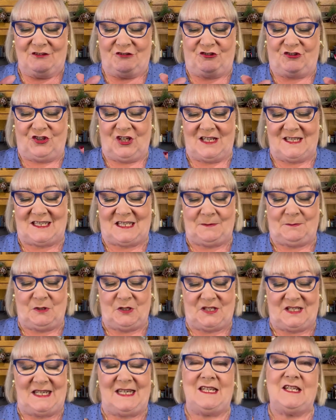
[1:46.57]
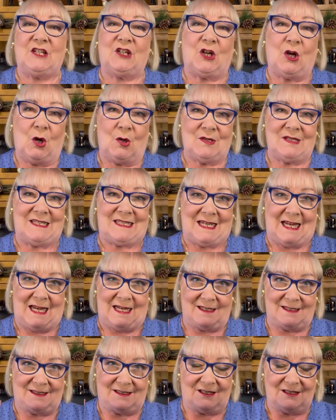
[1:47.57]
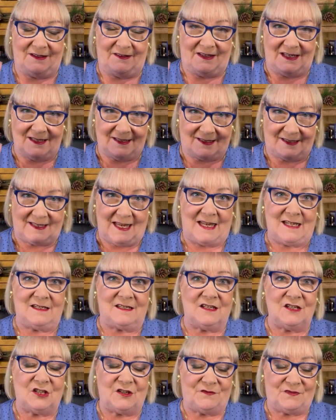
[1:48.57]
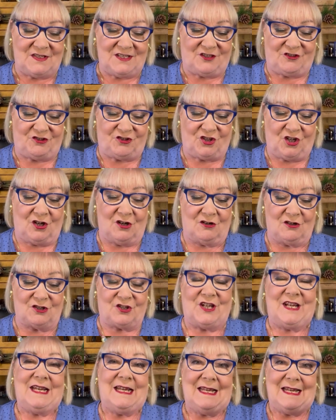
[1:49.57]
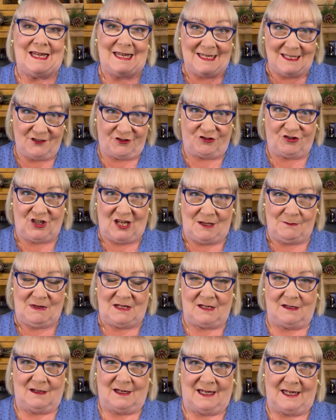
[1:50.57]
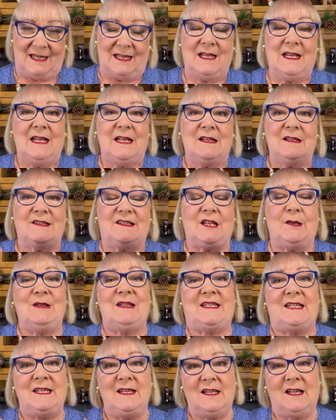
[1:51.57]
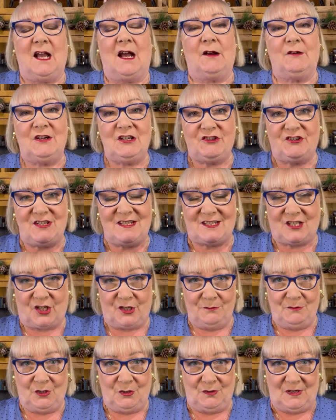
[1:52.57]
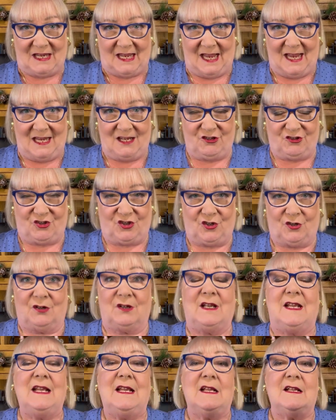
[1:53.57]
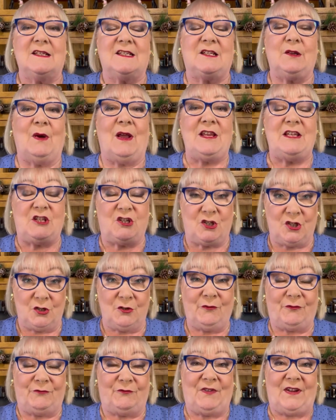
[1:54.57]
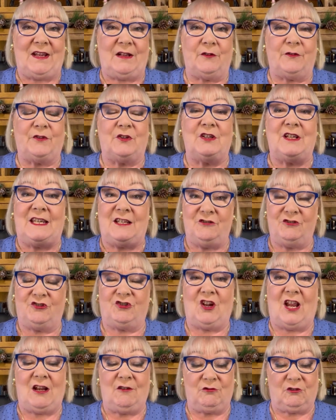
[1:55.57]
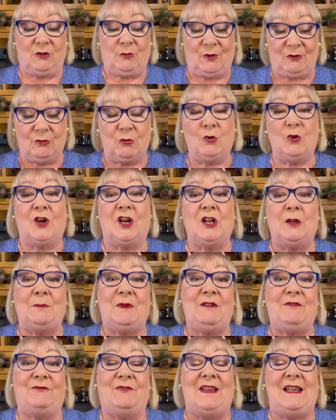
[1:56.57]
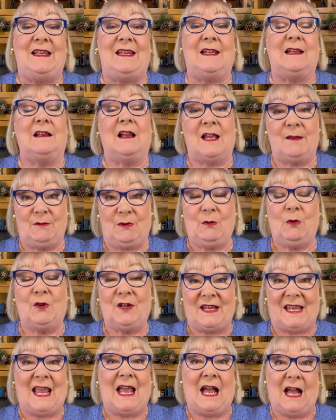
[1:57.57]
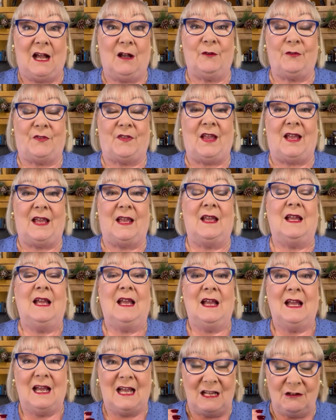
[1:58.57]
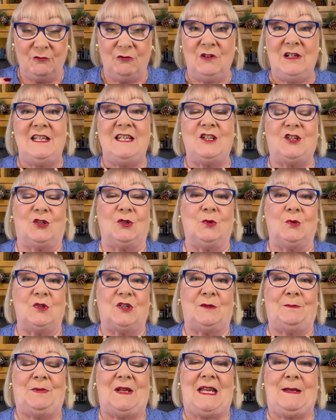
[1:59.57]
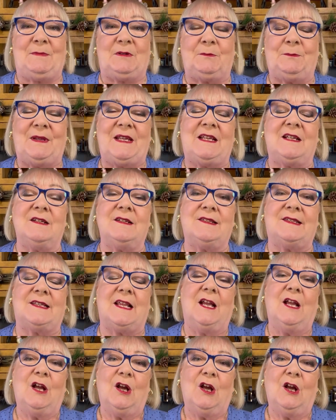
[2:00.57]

just to put it into context, the ascendant of this chart is Gemini. So it encourages communication. So I do feel that in general, we're all going to be feeling like we want to get out there and really talk to people, because